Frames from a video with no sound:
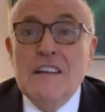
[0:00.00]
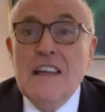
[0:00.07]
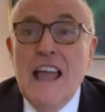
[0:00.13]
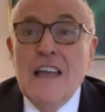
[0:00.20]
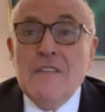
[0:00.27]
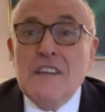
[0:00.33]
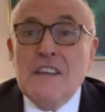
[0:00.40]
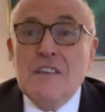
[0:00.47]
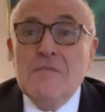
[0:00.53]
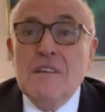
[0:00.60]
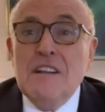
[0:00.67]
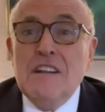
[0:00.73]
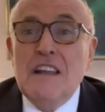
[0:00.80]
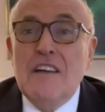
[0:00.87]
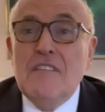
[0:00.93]
having
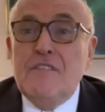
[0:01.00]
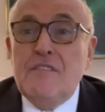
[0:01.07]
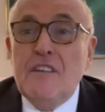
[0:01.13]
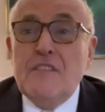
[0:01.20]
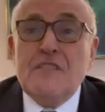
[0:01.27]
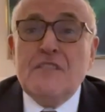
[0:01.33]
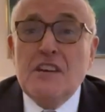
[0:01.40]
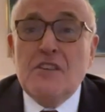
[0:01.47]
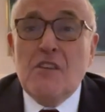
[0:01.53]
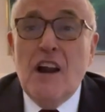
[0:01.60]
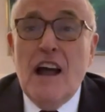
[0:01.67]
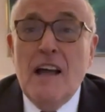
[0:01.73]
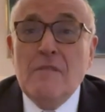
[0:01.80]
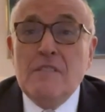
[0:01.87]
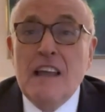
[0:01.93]
committed fifty
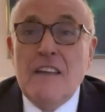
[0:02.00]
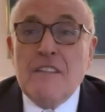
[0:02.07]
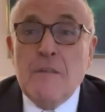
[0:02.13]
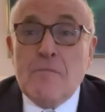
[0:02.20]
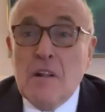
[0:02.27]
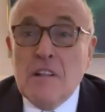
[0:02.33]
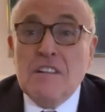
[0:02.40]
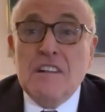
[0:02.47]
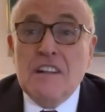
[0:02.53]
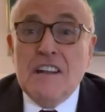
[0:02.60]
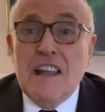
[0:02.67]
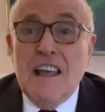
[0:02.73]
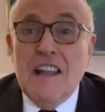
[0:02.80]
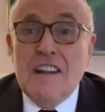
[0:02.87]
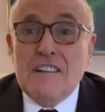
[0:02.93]
crimes, and the president of the
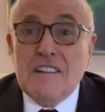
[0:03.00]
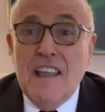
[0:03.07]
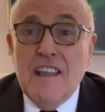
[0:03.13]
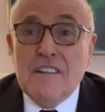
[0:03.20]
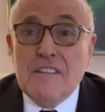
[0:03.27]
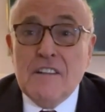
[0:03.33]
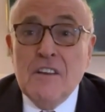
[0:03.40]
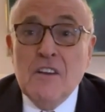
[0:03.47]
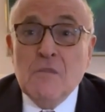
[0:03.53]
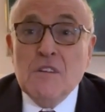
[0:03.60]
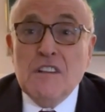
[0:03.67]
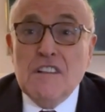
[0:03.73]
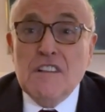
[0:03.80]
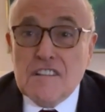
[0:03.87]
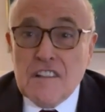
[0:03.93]
United States, with
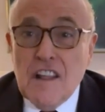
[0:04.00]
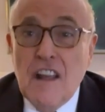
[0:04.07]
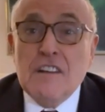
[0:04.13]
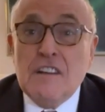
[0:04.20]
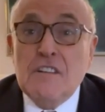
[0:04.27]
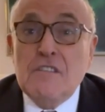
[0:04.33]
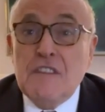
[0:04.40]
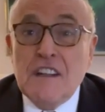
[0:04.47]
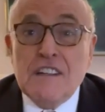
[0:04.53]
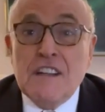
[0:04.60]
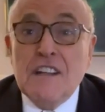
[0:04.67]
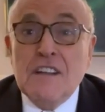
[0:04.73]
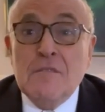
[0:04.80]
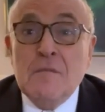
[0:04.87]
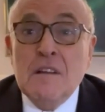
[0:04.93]
his son convicting
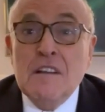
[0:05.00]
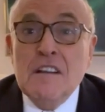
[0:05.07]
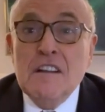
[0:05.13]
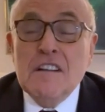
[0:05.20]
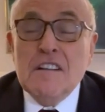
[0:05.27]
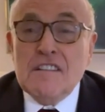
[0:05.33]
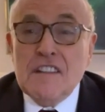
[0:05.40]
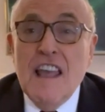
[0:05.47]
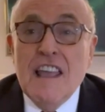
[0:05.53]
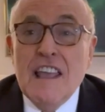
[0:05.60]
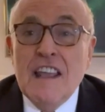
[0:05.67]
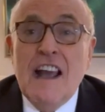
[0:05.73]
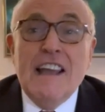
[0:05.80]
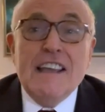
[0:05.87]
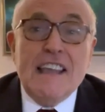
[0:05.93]
him, saying,
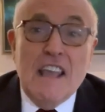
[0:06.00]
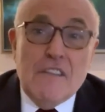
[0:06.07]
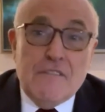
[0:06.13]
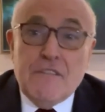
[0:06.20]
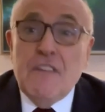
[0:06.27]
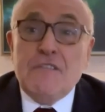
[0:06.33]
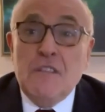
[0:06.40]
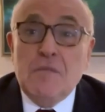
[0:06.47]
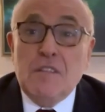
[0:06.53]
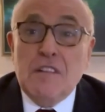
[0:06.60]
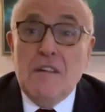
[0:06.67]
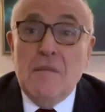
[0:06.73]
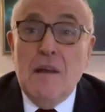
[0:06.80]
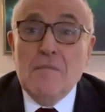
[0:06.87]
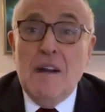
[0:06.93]
I gave fifty percent
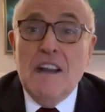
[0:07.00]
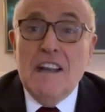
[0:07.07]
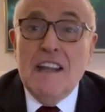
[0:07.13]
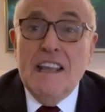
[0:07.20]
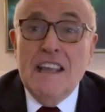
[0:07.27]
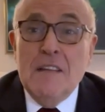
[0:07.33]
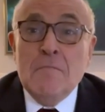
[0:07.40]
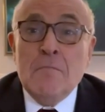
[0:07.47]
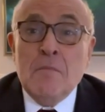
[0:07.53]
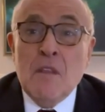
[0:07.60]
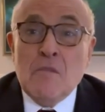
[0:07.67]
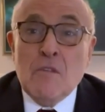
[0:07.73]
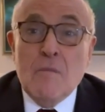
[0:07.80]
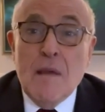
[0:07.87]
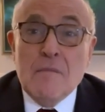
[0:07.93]
of my money to him.
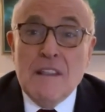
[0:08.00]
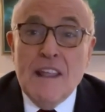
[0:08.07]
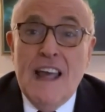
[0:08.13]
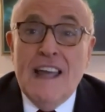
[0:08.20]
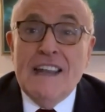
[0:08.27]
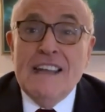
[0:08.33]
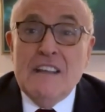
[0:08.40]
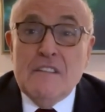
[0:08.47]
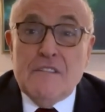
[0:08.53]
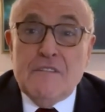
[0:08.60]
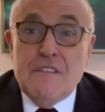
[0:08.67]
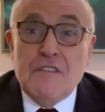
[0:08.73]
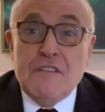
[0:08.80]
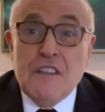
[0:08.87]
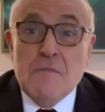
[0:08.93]
Remember that.
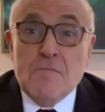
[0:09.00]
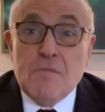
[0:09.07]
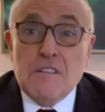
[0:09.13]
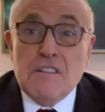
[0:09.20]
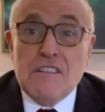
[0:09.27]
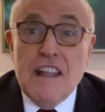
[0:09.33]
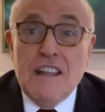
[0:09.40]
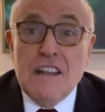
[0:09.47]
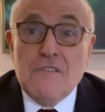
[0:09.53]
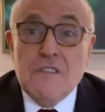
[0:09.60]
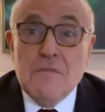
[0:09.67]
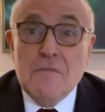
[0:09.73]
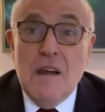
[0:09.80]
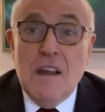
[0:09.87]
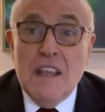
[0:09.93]
fifty percent of the
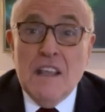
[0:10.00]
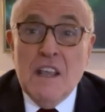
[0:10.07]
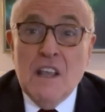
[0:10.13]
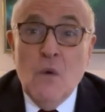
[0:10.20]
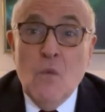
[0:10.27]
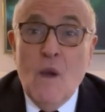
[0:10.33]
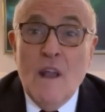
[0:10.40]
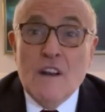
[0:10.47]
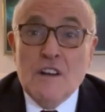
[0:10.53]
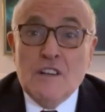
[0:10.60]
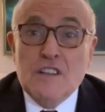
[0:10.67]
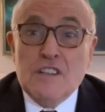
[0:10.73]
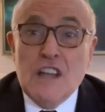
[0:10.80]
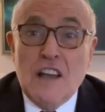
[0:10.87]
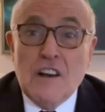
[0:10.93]
money went
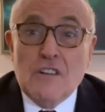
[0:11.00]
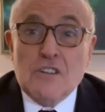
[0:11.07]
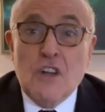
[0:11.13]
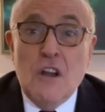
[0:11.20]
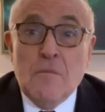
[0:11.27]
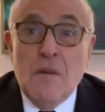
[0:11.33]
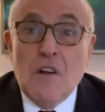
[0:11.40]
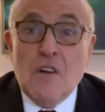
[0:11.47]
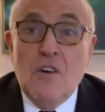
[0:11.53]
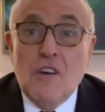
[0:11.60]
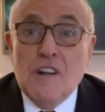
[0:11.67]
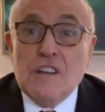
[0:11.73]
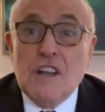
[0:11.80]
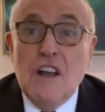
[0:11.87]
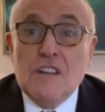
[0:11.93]
to Donald Trump,
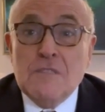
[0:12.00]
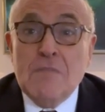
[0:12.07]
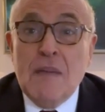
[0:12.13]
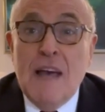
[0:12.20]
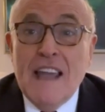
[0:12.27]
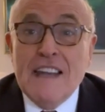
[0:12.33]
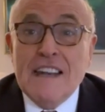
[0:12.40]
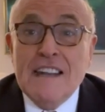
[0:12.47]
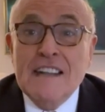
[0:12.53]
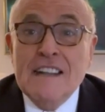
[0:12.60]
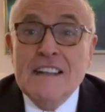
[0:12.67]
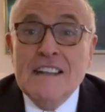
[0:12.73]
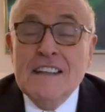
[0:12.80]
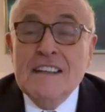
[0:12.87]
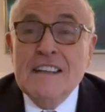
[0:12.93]
according to Hunter Biden.
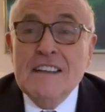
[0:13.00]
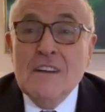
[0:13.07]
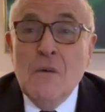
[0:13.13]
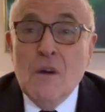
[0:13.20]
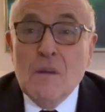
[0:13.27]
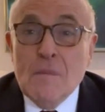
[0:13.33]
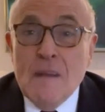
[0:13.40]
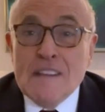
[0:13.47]
What about